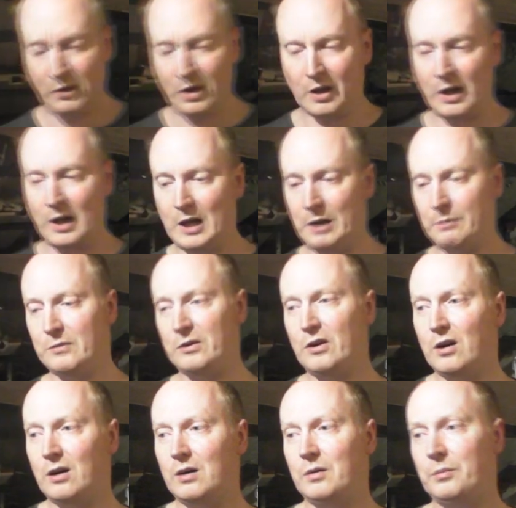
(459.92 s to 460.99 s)
Um,
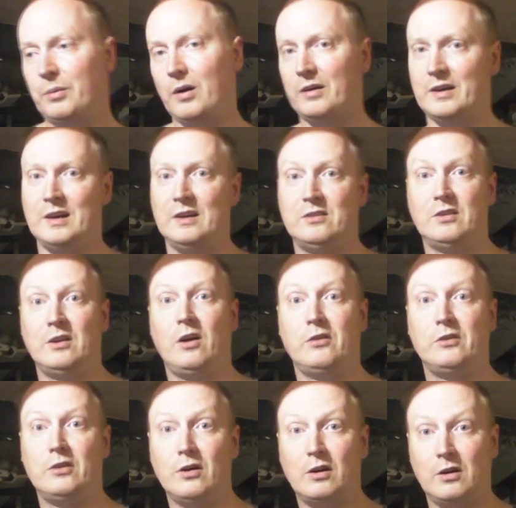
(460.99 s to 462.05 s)
your pockets
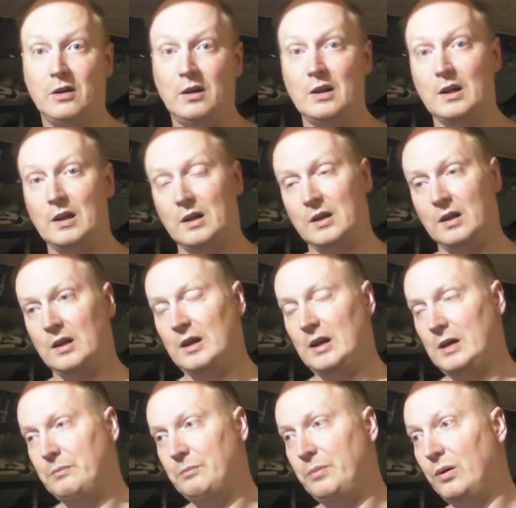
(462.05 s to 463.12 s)
on your
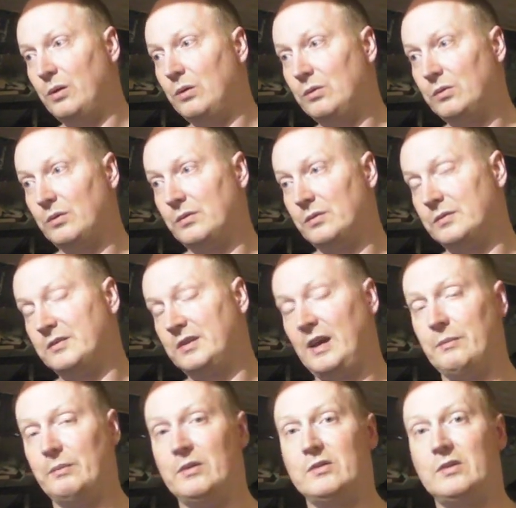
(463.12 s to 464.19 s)
um, pool
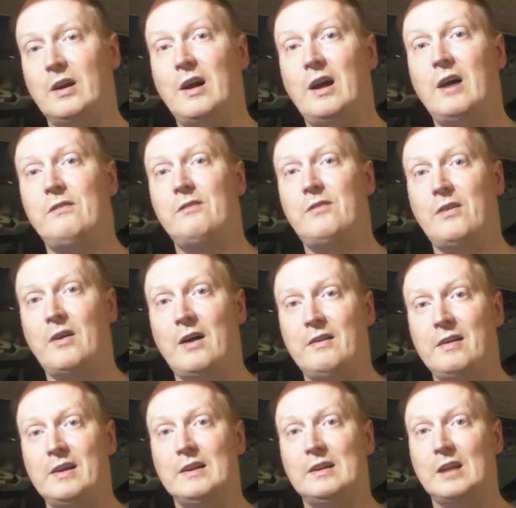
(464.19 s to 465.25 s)
tables are
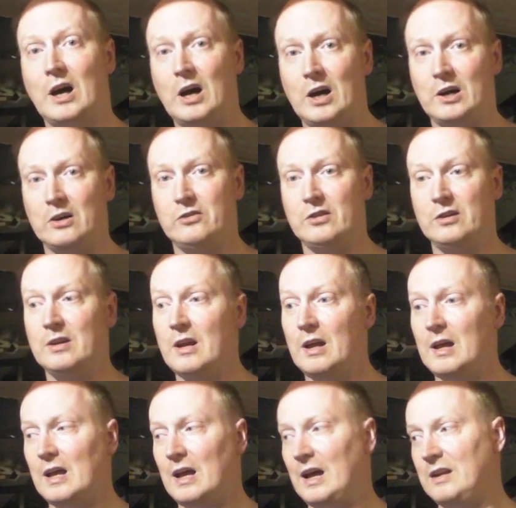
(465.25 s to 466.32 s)
very large
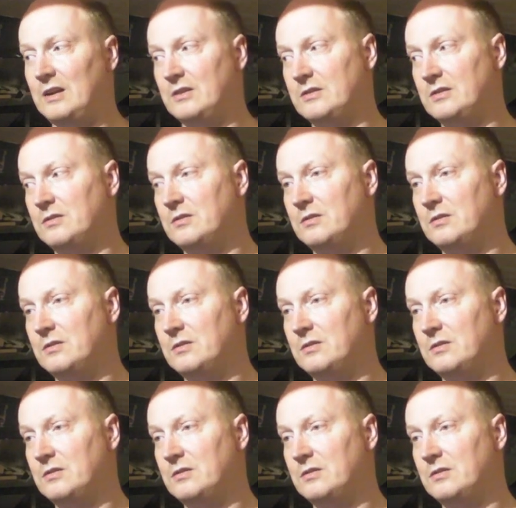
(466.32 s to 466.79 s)
and